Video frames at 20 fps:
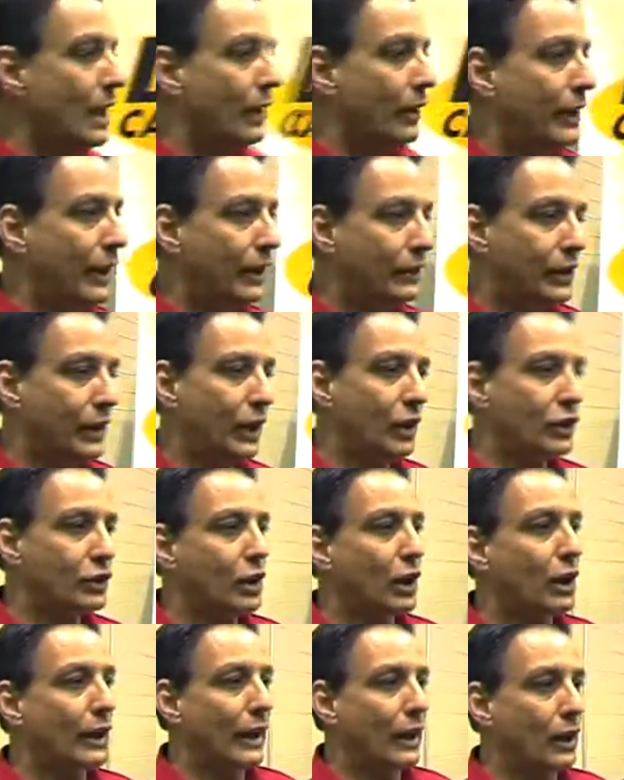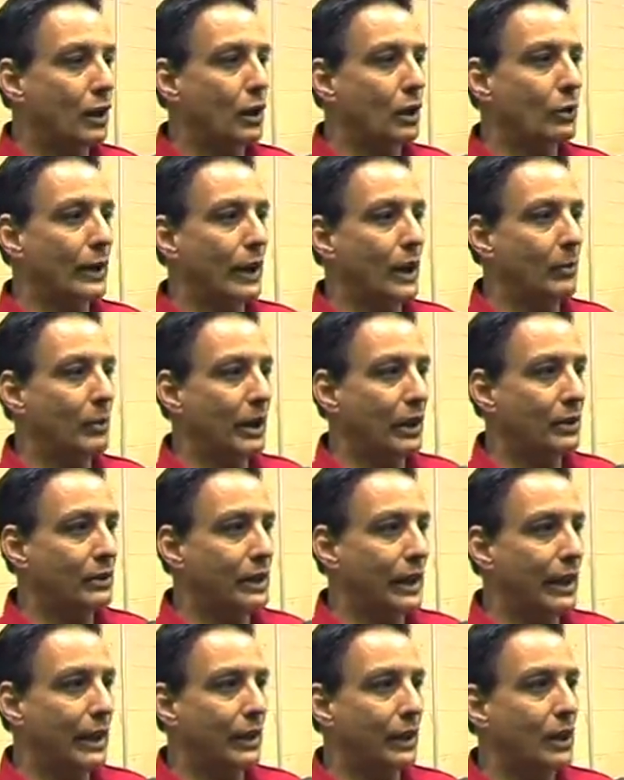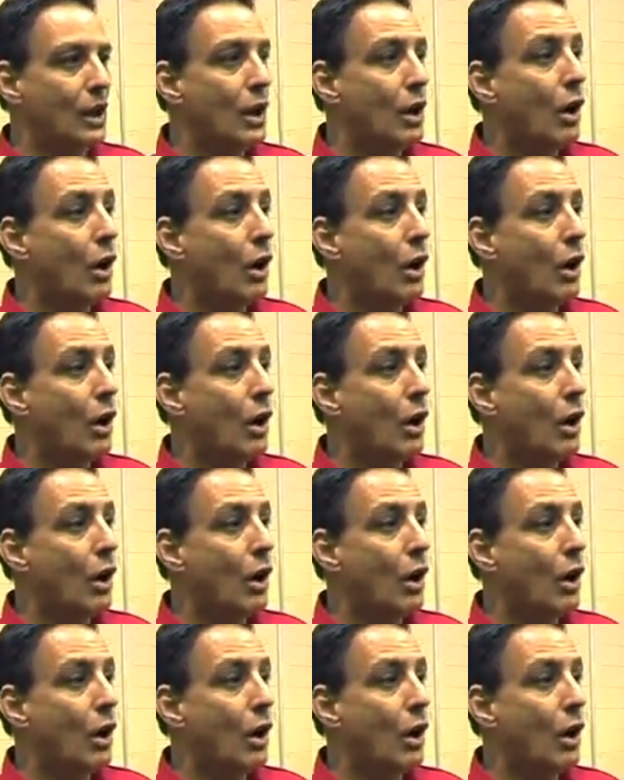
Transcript: this here is our Autorama intake.